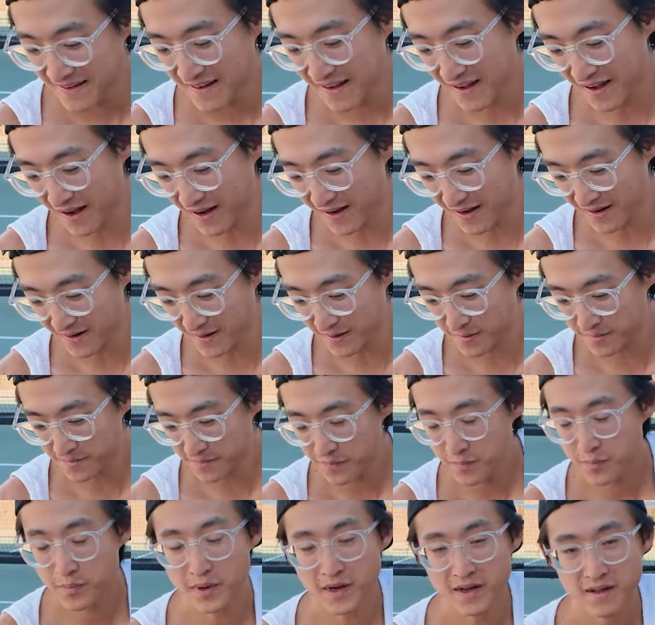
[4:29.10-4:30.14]

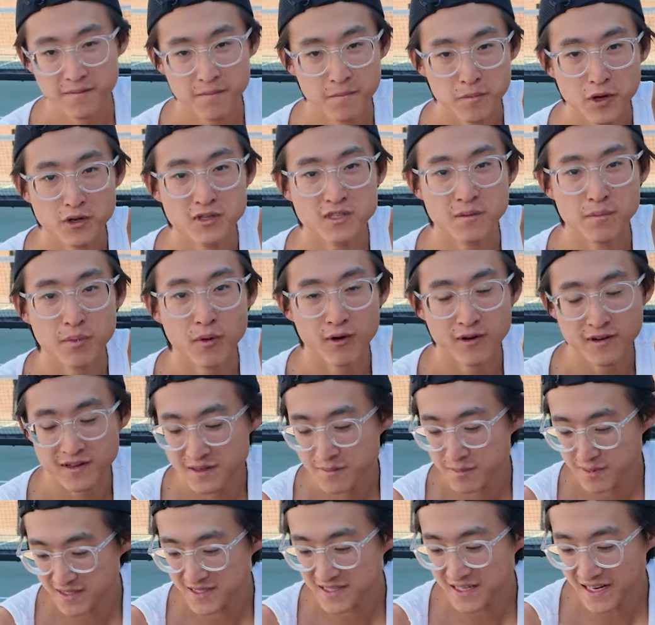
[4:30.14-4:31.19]
But most importantly,
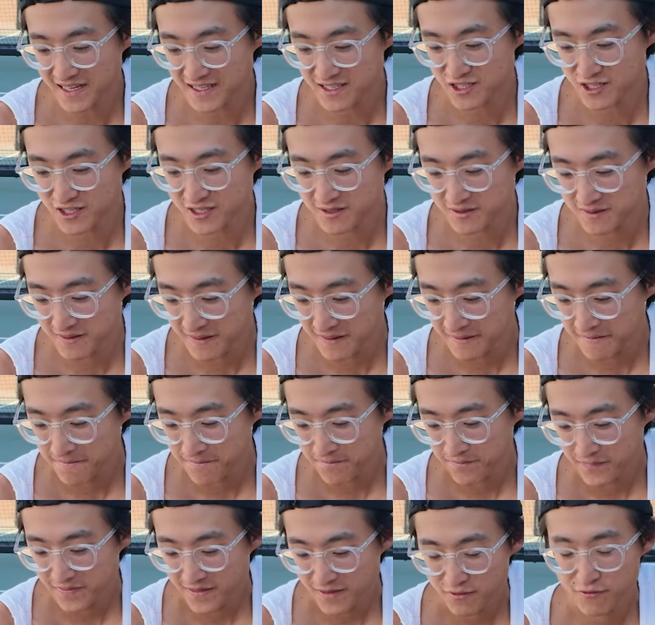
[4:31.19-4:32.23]
besides just
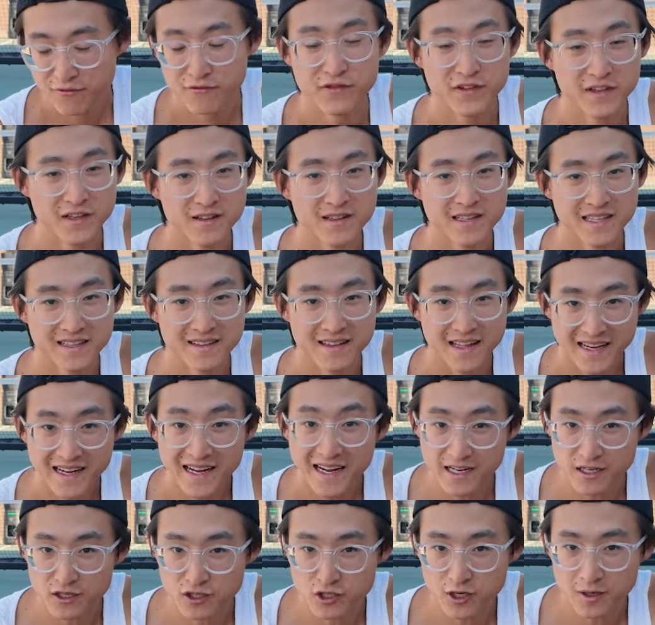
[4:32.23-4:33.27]
feeling like I
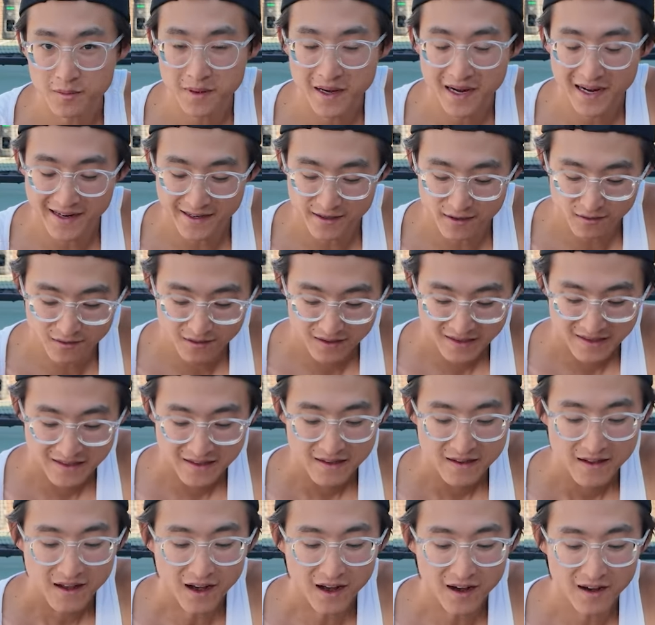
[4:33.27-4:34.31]
could jump higher,
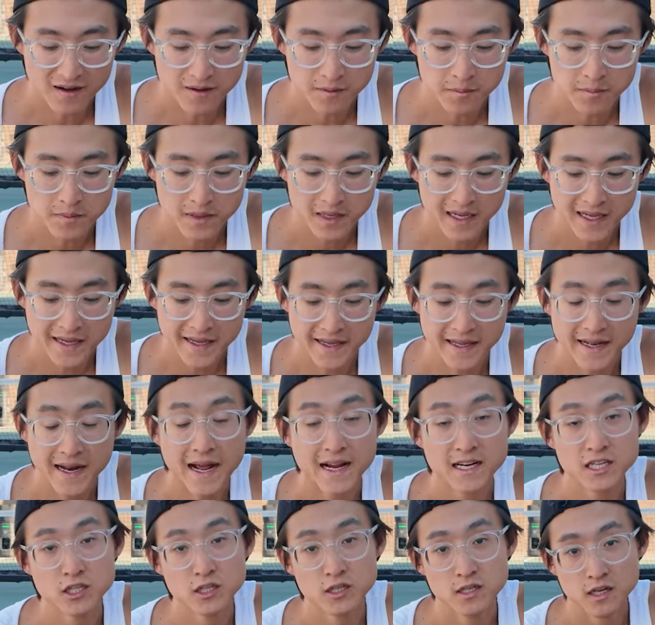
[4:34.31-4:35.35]
it
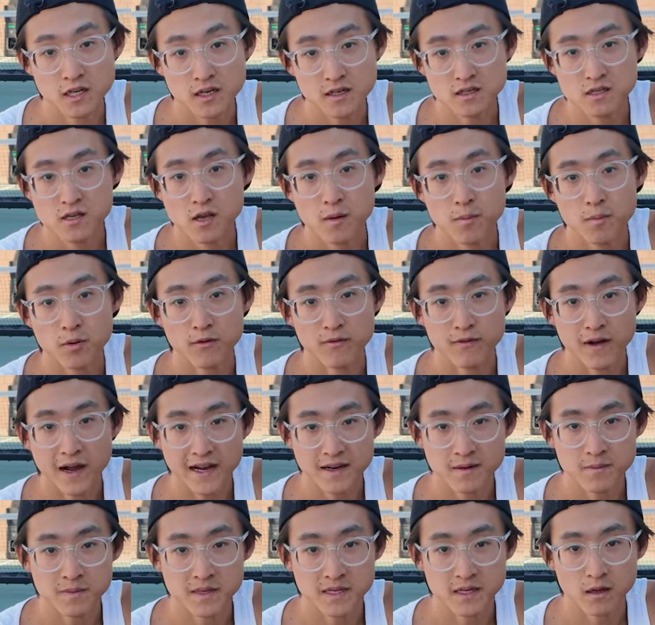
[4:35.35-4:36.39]
actually does
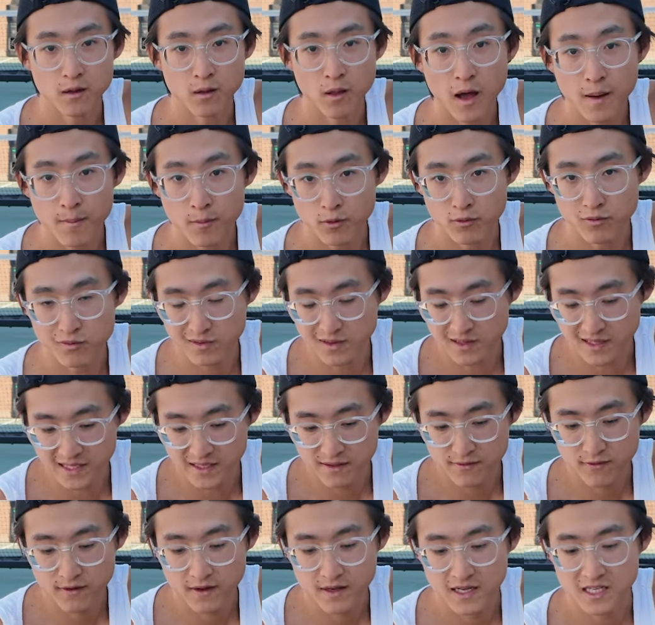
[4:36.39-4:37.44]
provide me a lot more
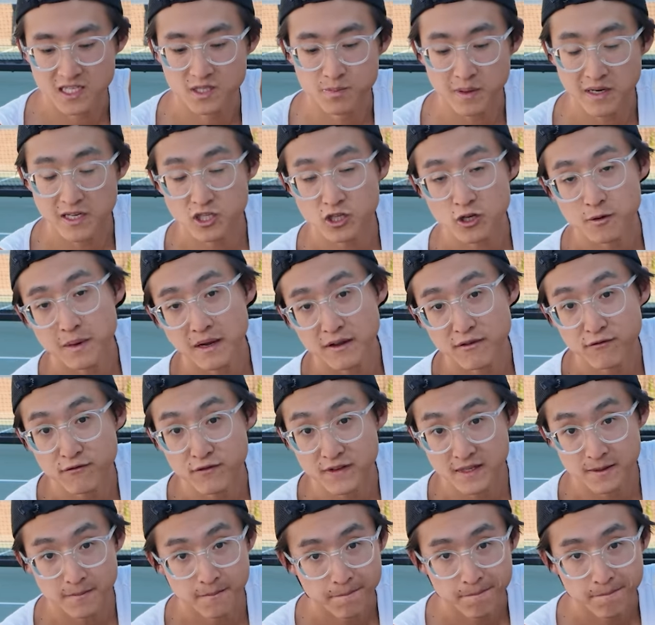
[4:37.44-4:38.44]
relief, especially on my feet.